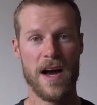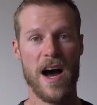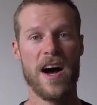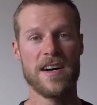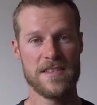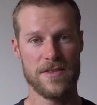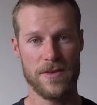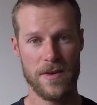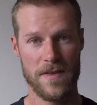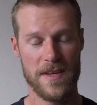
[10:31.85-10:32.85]
Hustle.
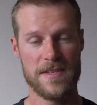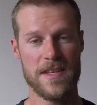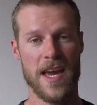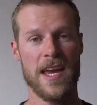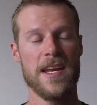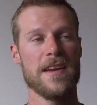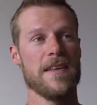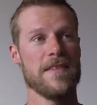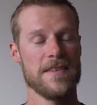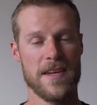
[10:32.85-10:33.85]
This ain't
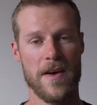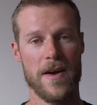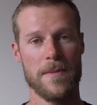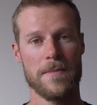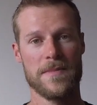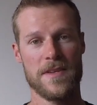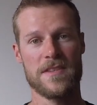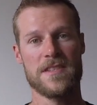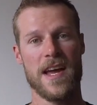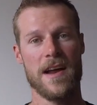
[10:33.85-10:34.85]
the time to
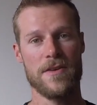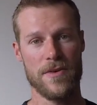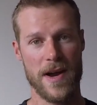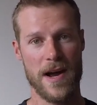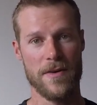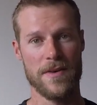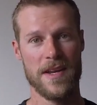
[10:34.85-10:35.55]
stand around.